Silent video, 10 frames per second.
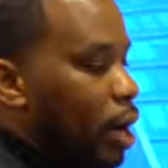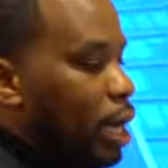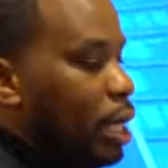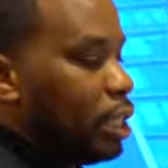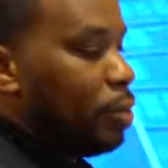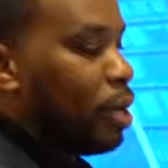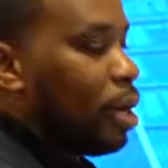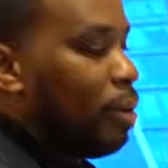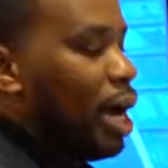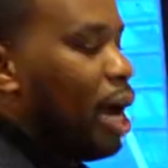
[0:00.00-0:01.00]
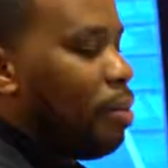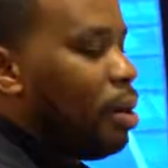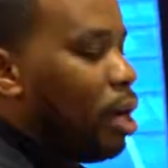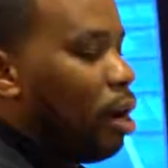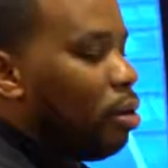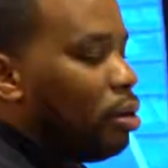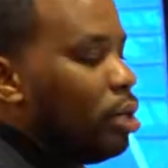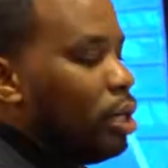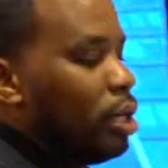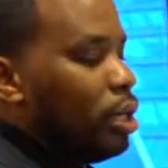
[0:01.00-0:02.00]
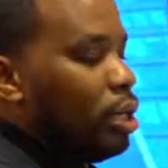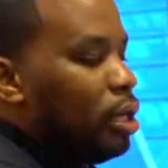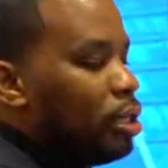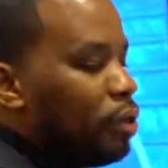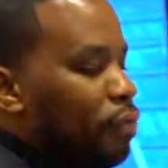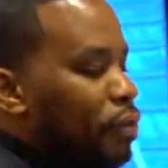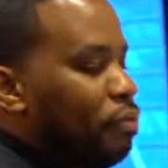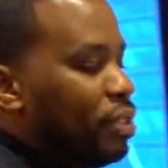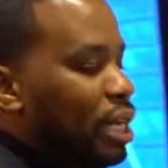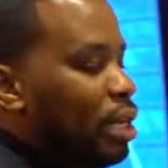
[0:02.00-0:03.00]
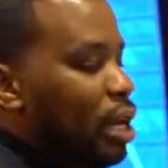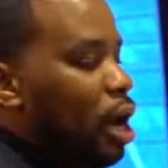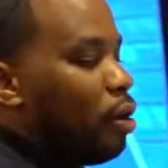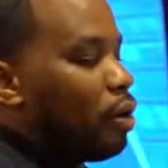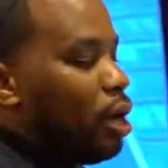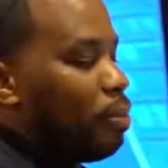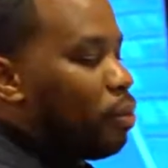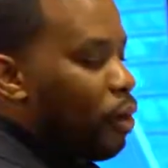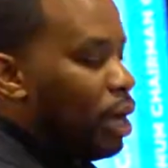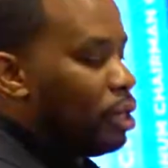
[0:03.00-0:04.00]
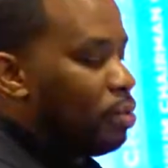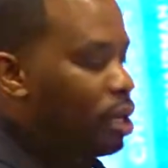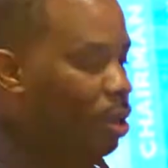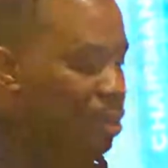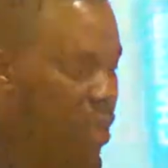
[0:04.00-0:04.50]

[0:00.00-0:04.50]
right? To become an IBO, it's a $15 upgrade to become